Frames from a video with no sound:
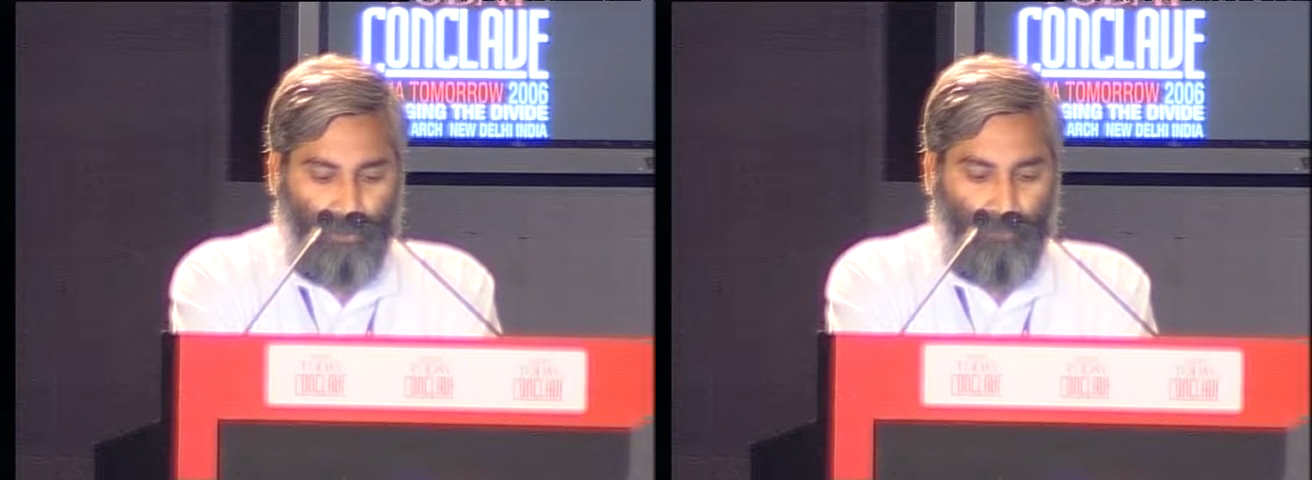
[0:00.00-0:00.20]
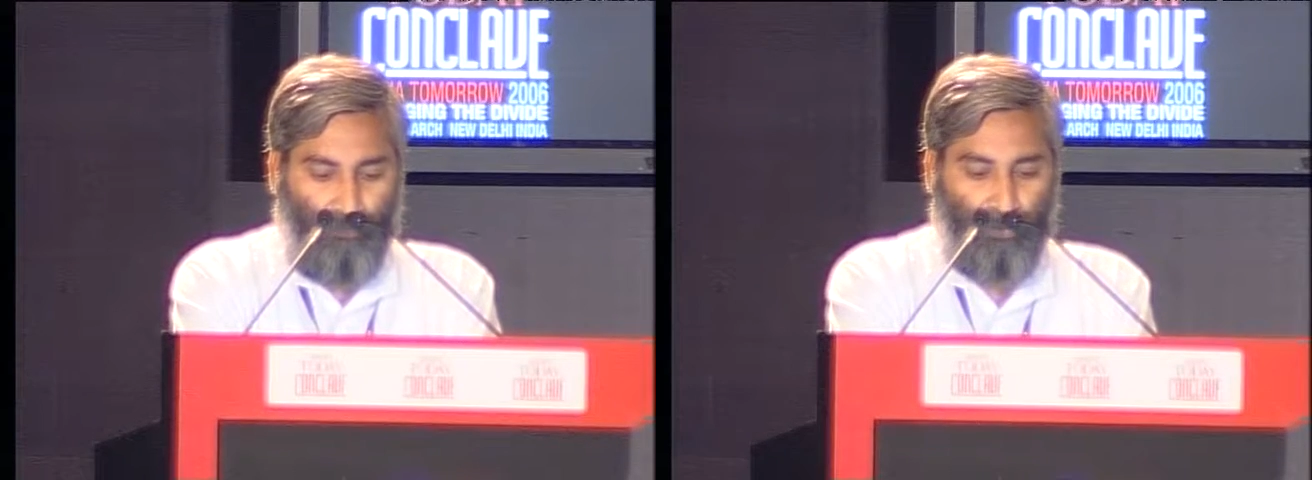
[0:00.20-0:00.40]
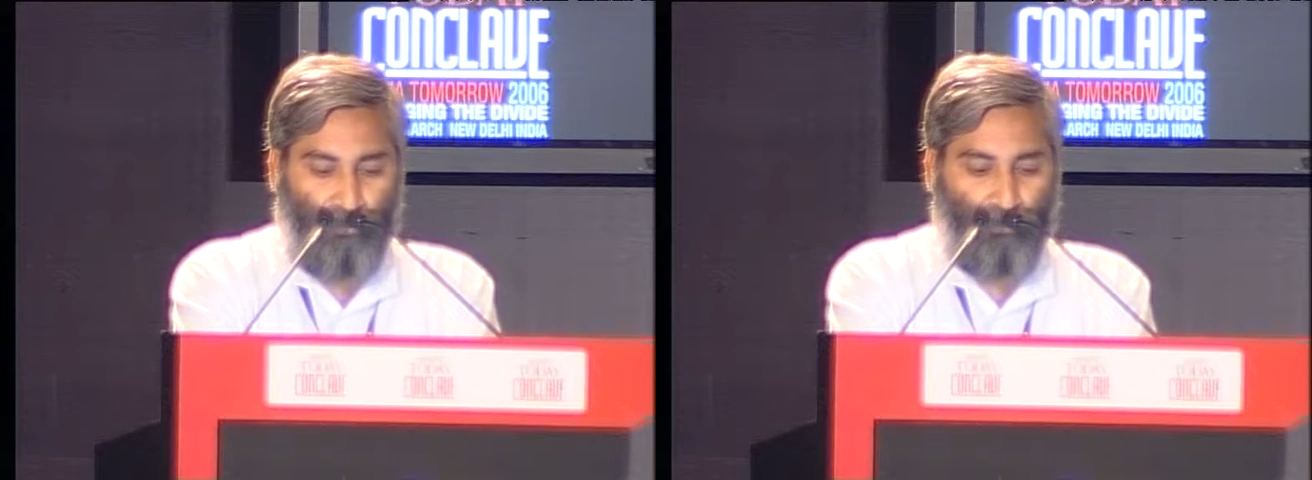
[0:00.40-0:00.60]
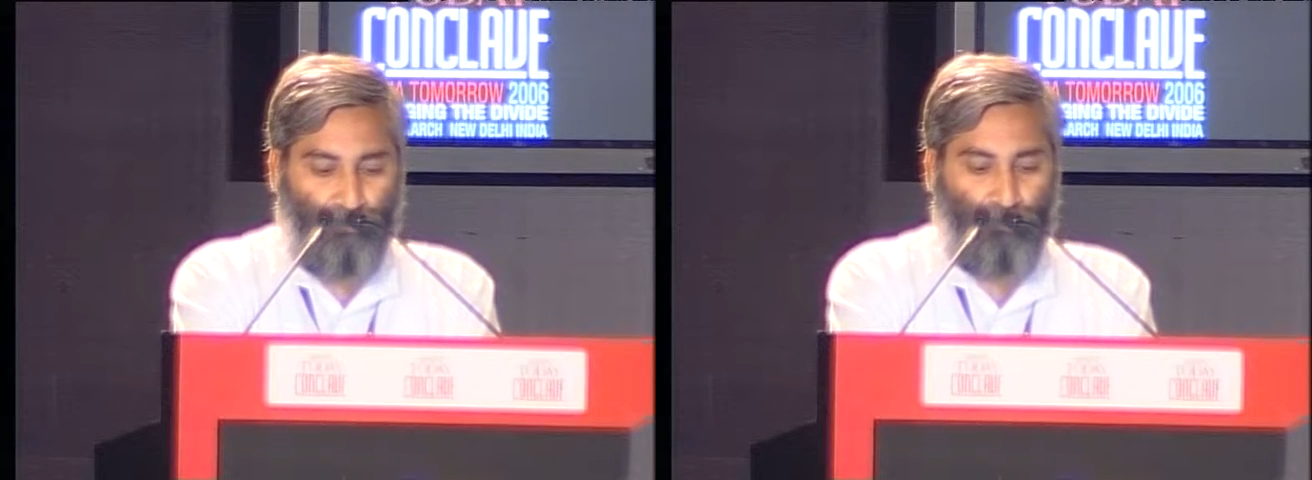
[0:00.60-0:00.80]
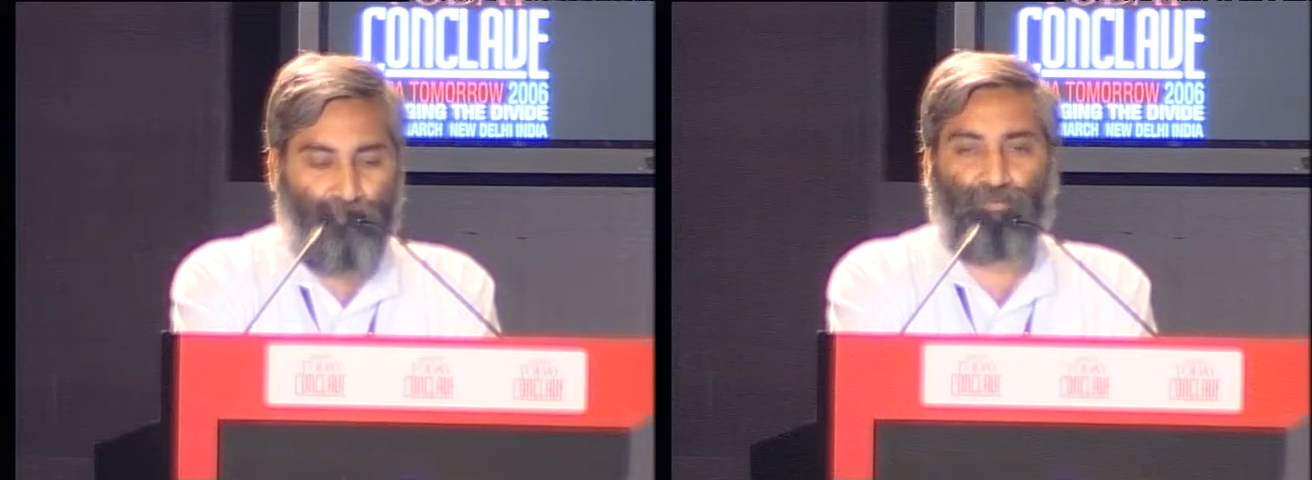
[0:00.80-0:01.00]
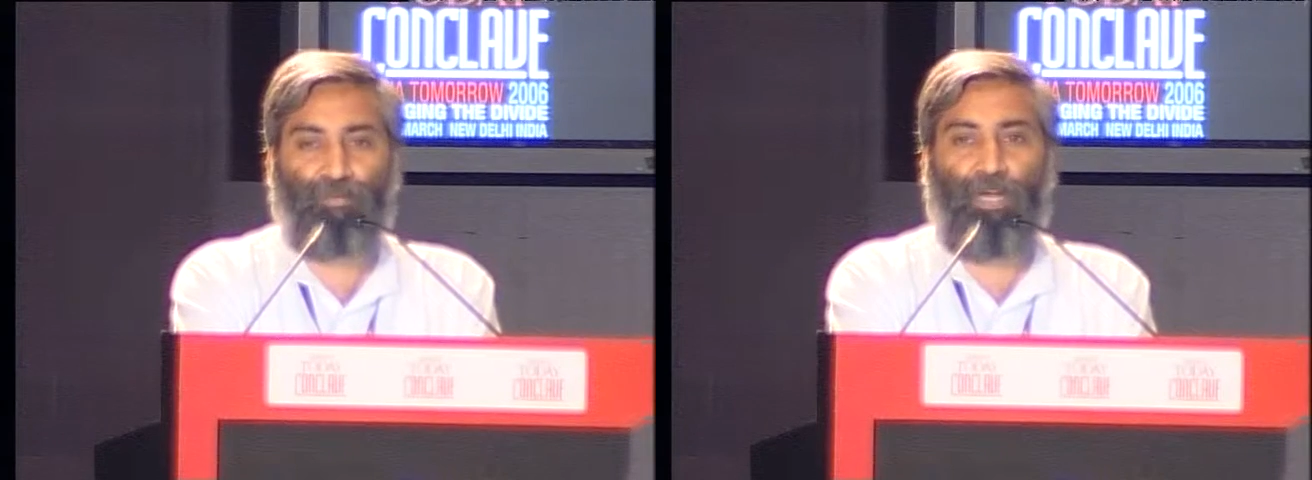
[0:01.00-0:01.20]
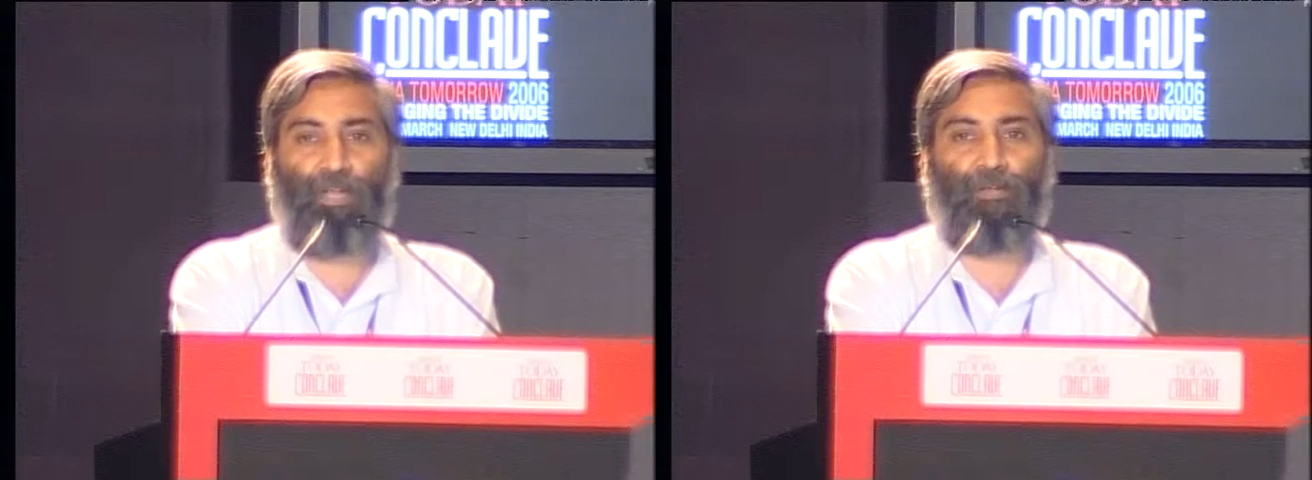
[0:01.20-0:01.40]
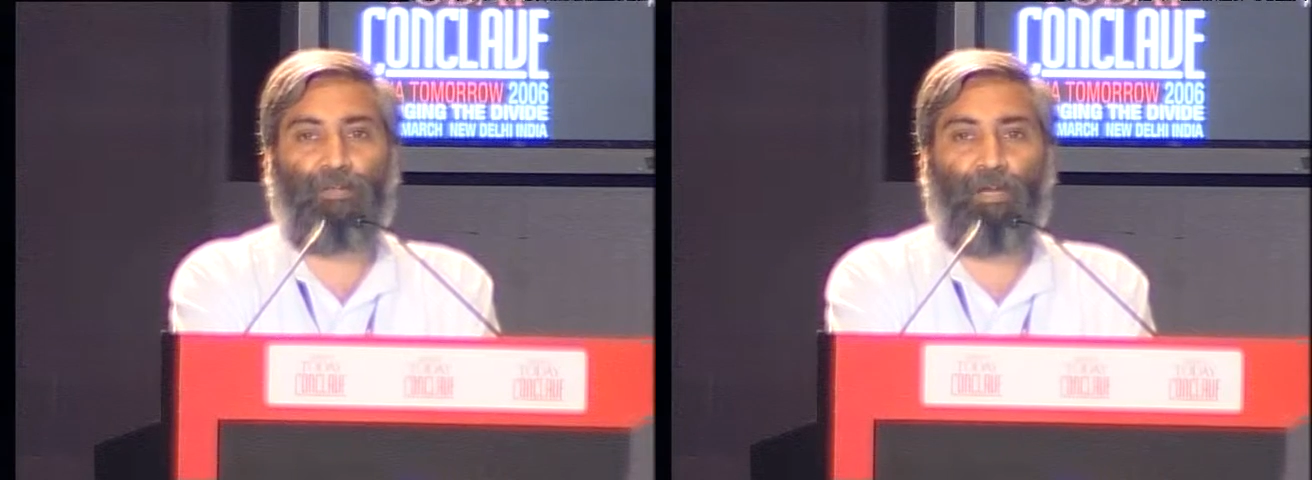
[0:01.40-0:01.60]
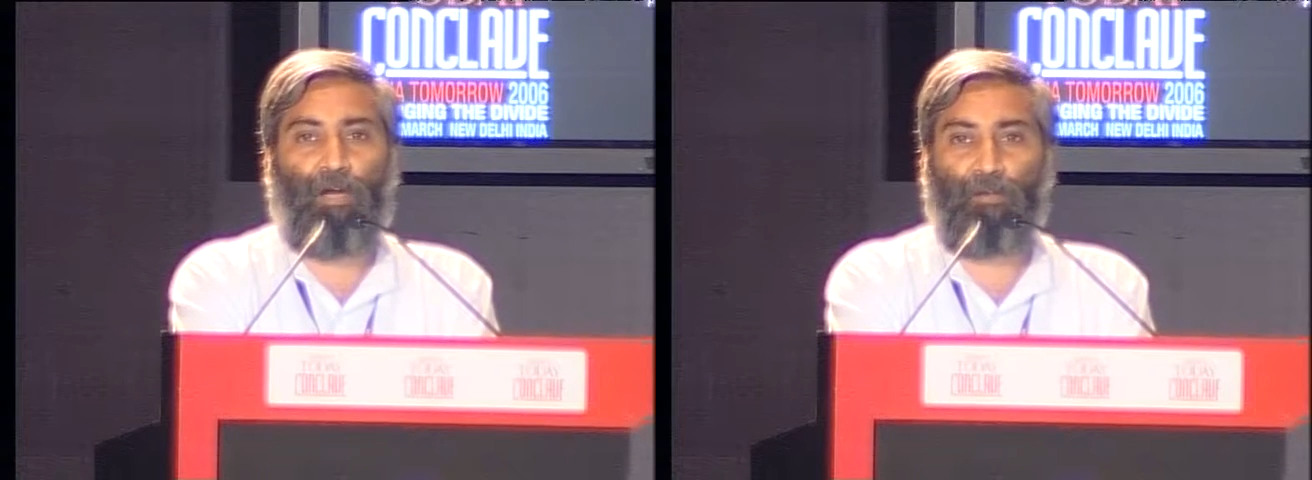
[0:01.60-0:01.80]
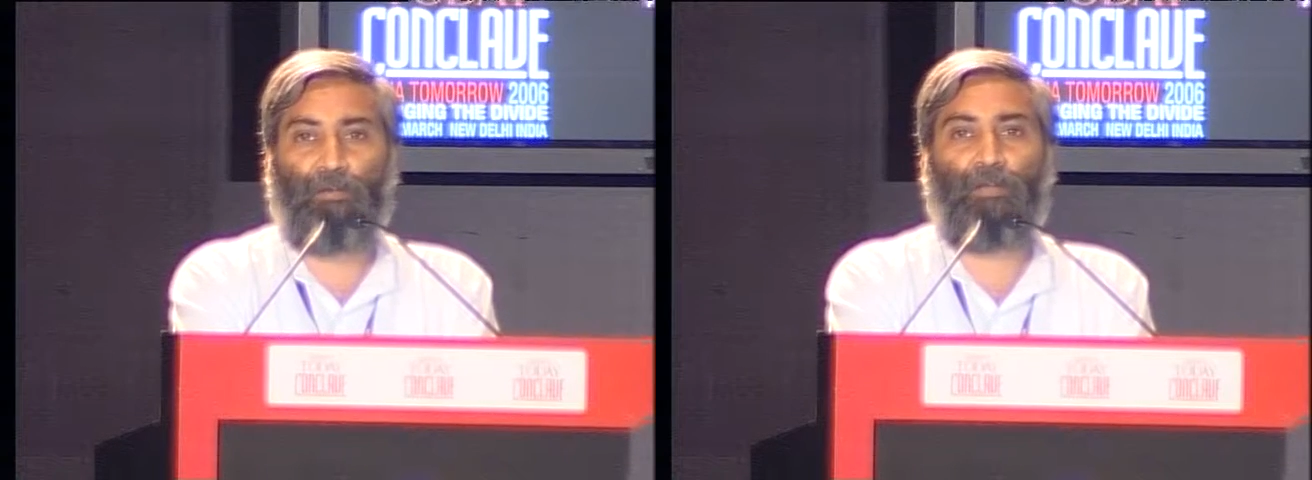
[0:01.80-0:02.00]
which is supposed to guarantee
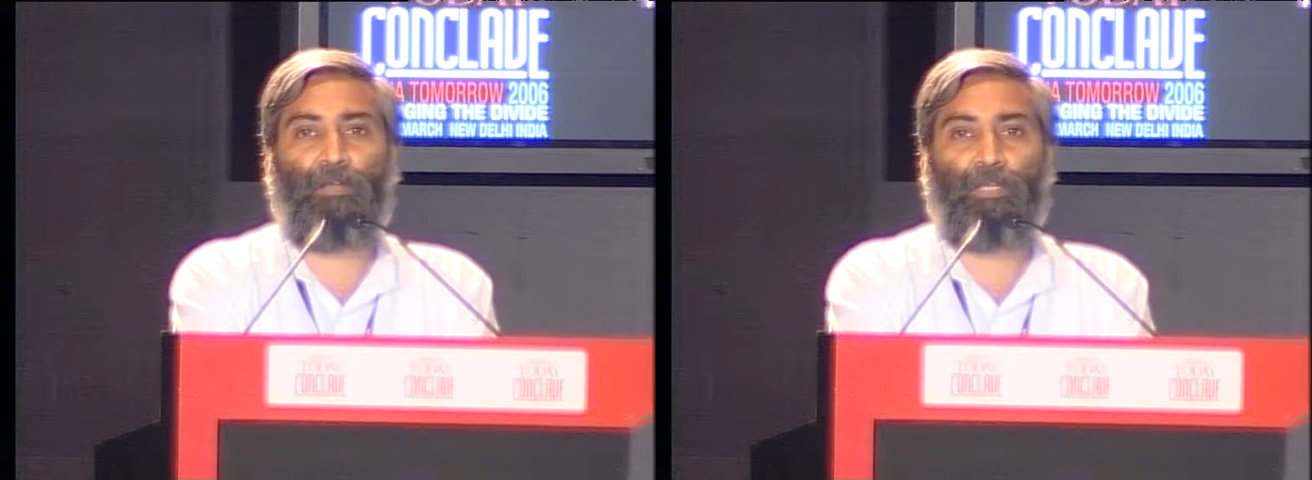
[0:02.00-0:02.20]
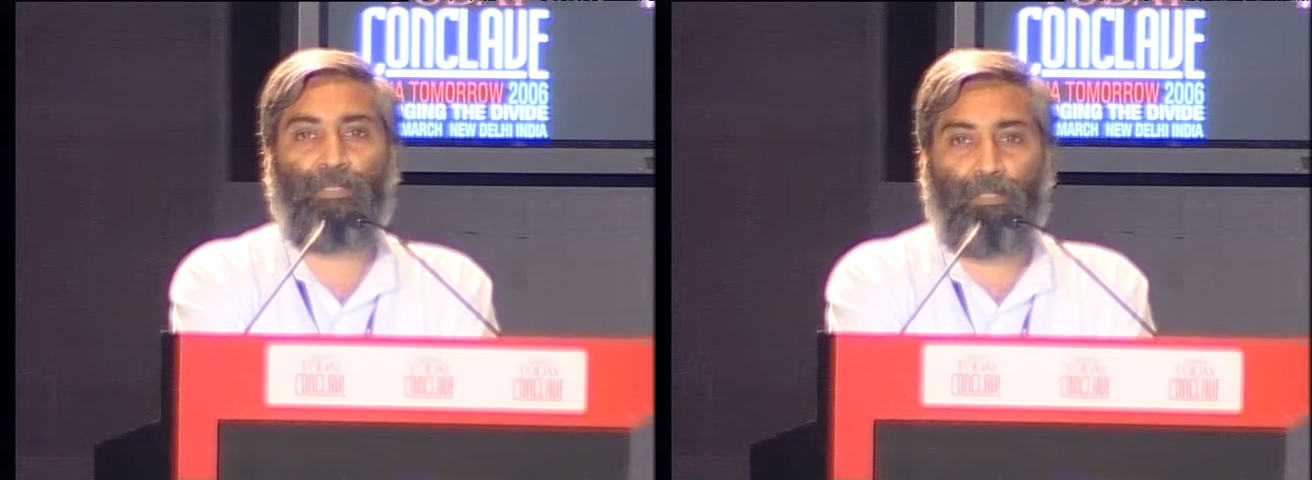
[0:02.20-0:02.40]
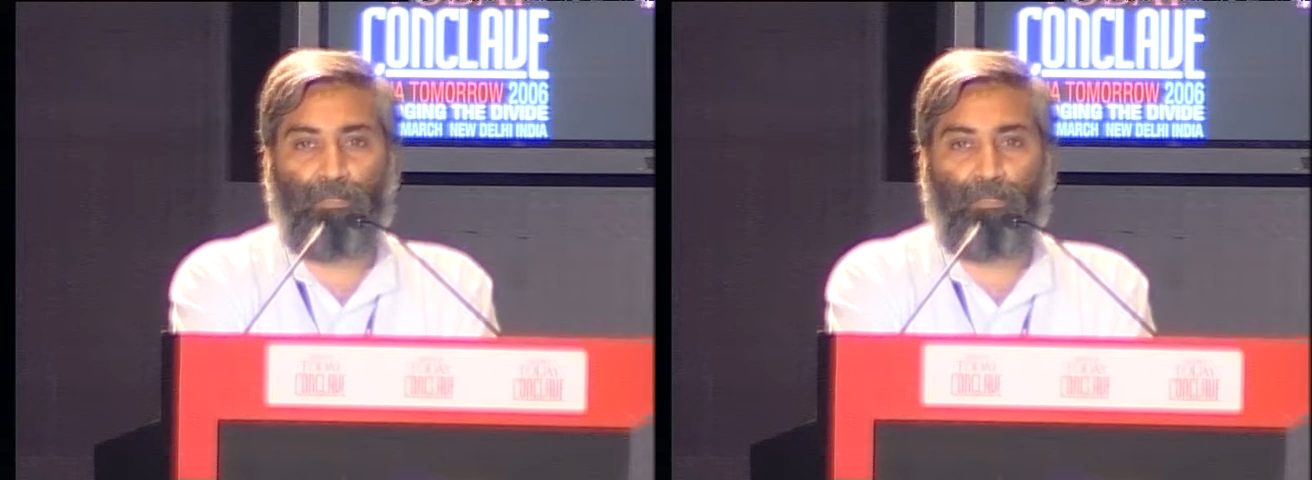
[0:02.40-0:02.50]
100 day,